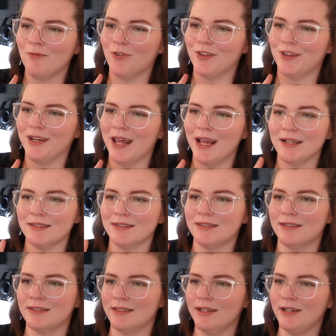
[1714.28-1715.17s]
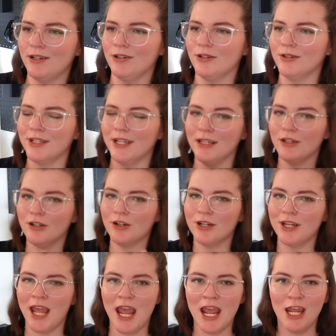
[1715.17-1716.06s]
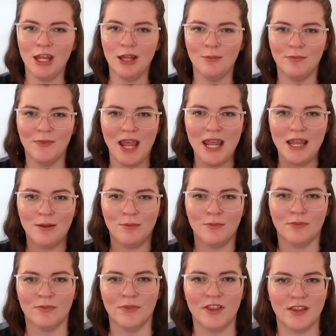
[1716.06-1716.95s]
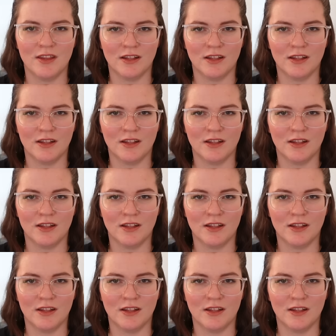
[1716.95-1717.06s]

for the next serial killer game